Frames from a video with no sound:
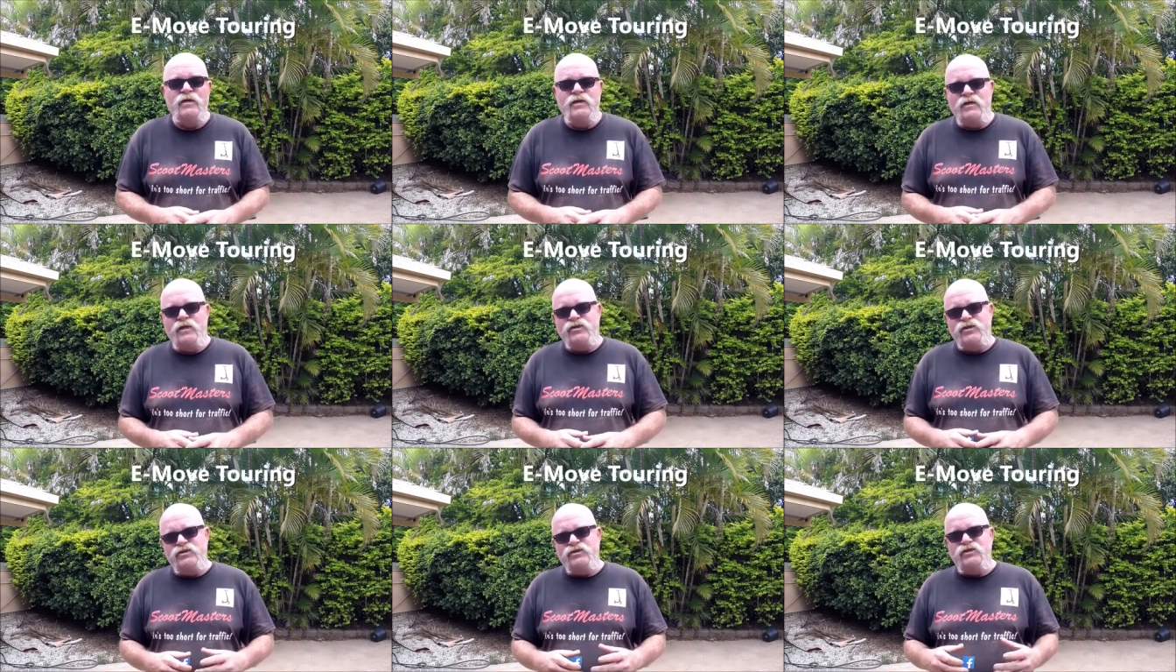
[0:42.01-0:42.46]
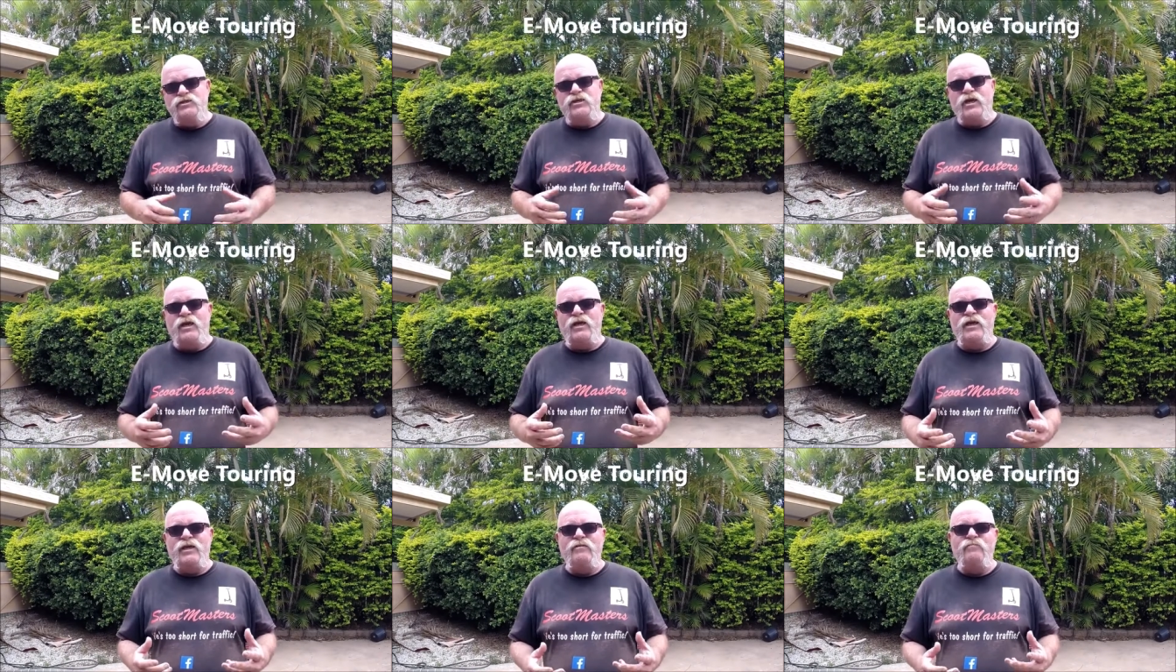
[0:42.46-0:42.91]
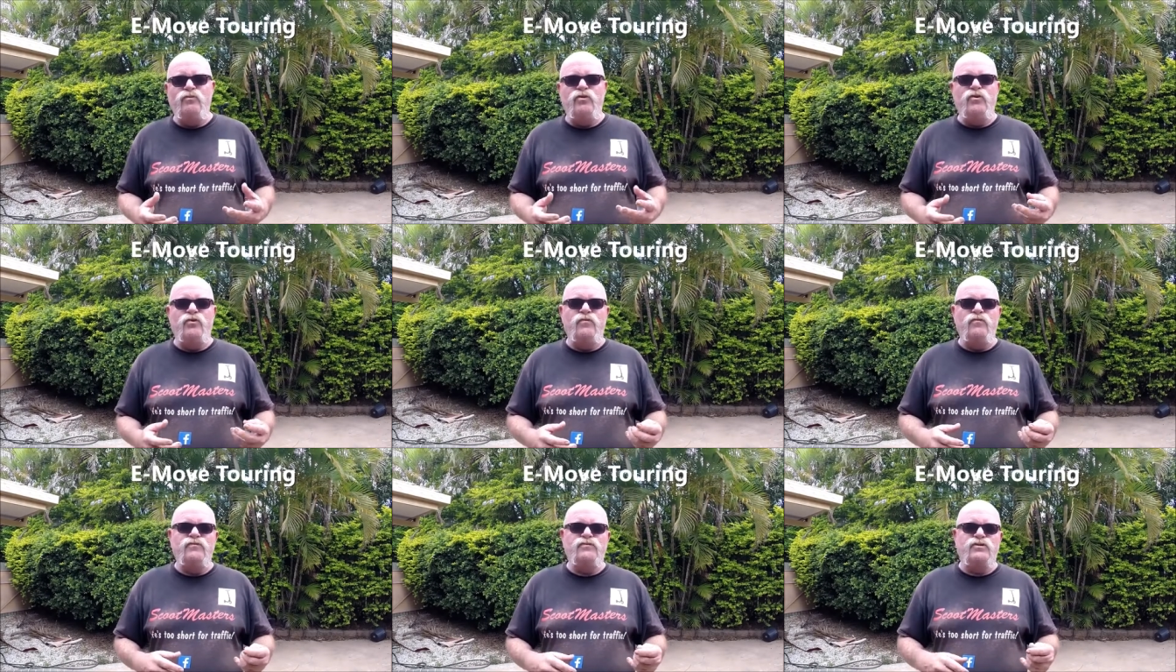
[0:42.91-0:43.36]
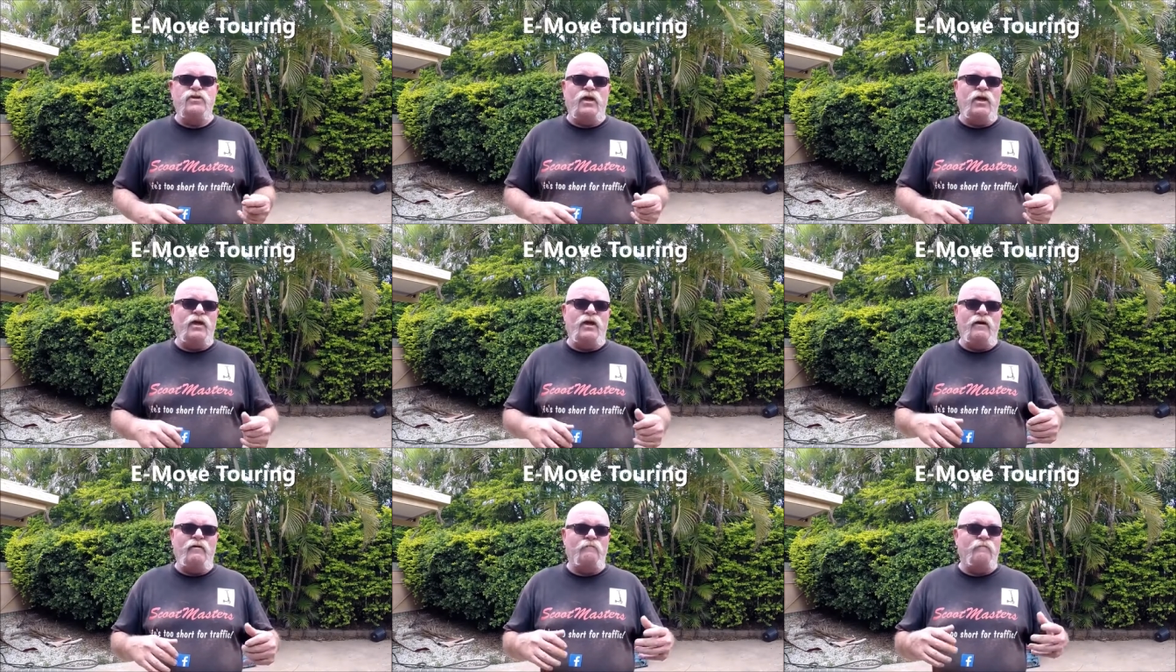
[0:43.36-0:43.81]
Now, this is E-Move's
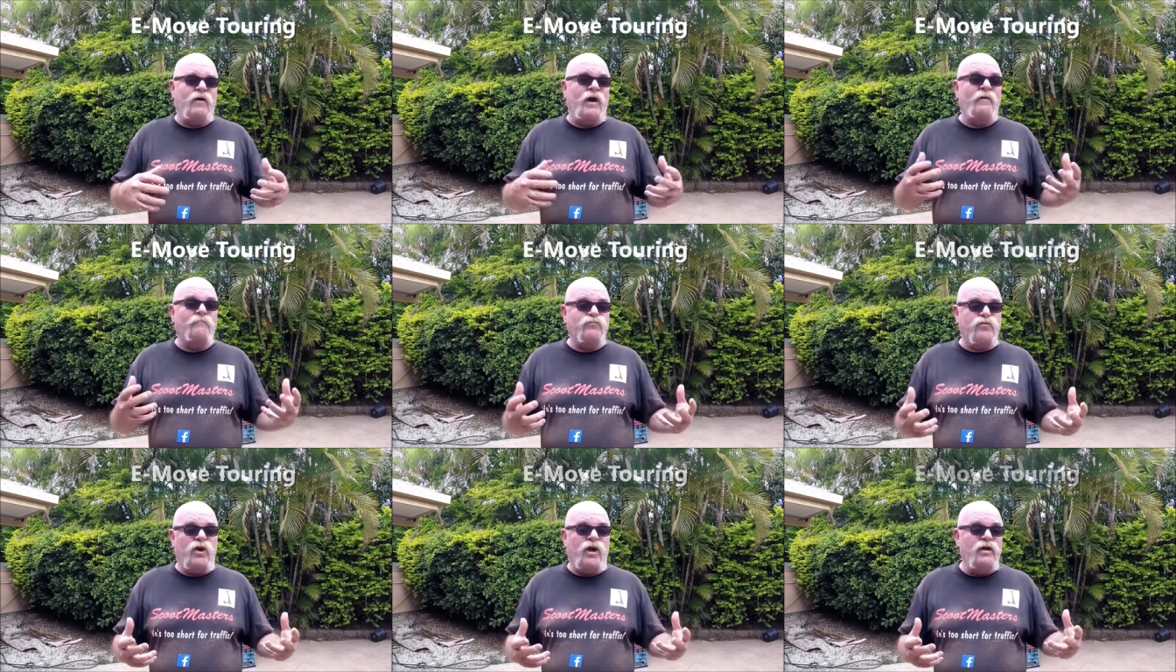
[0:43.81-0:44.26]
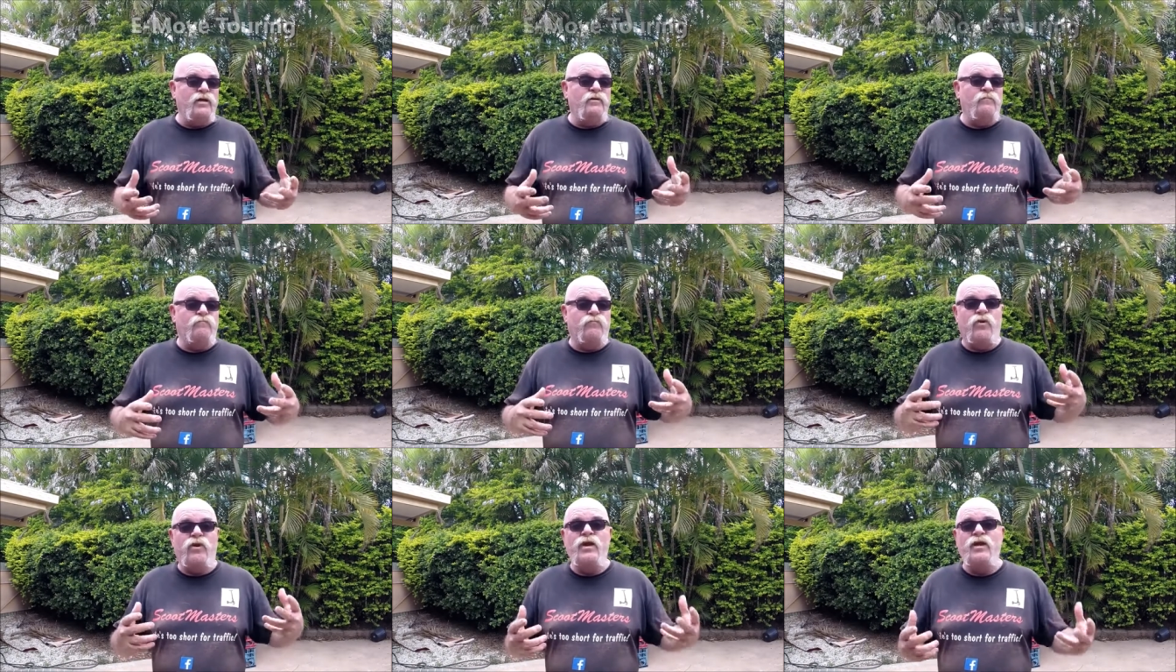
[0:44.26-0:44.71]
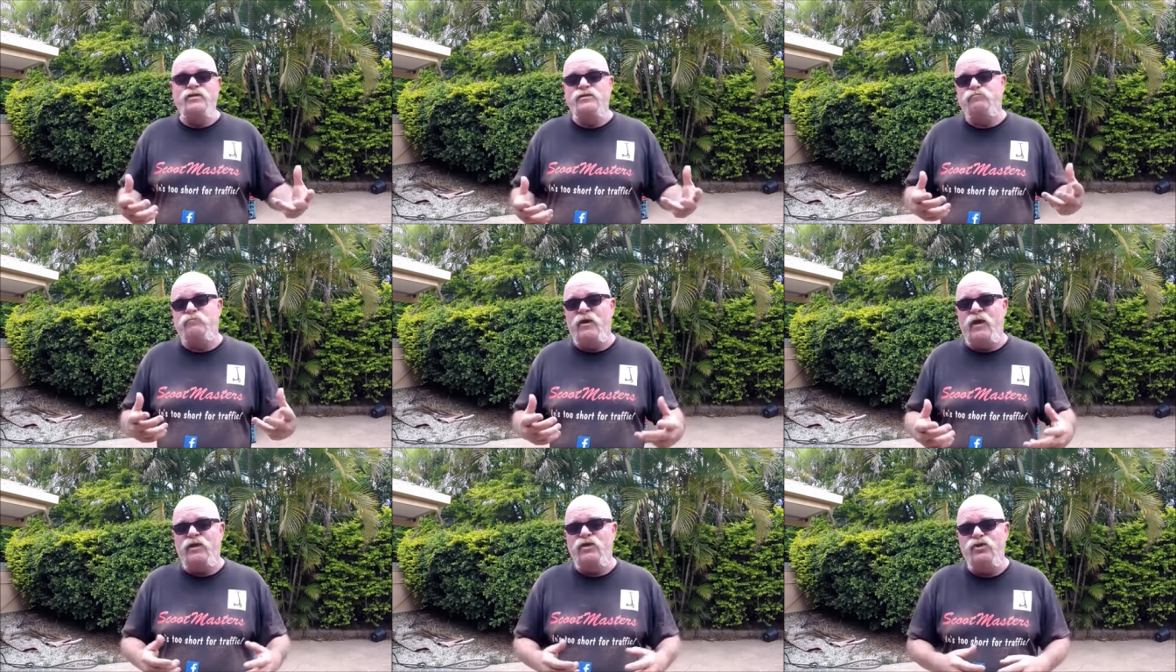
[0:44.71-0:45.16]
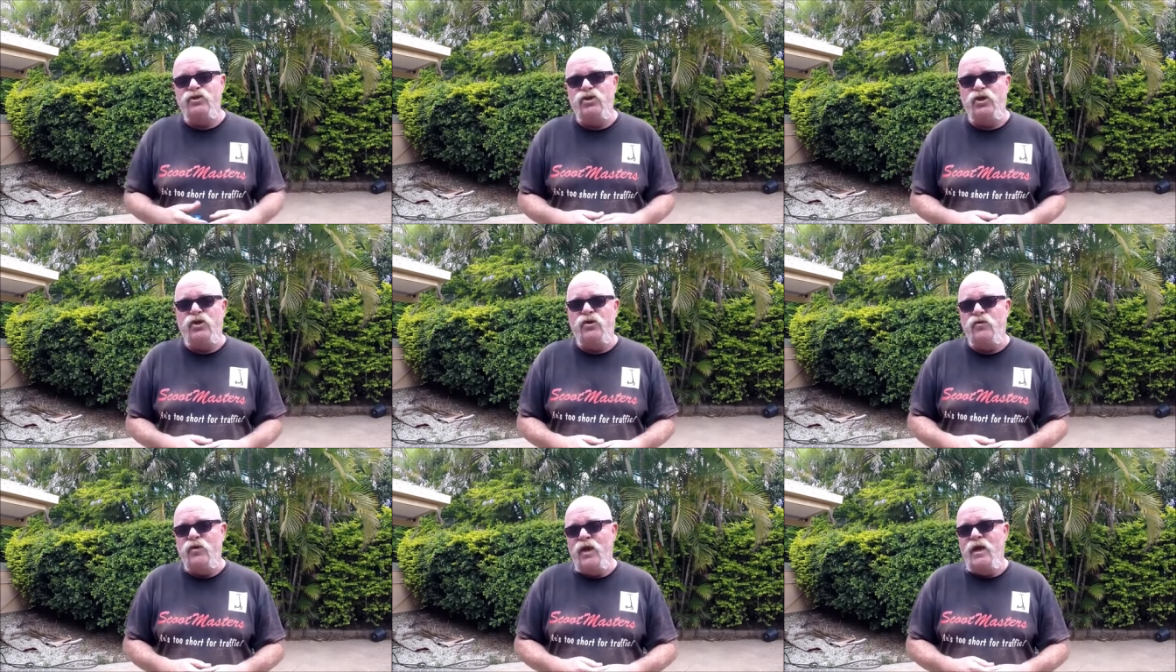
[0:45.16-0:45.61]
upgraded, brand spanking
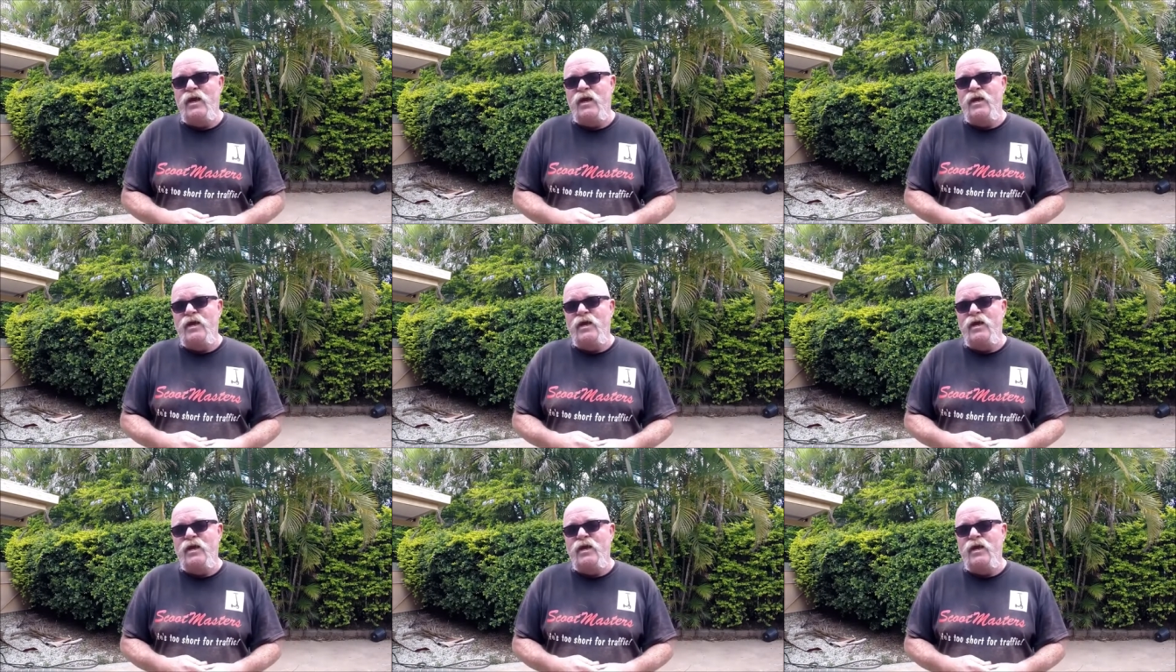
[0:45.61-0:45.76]
new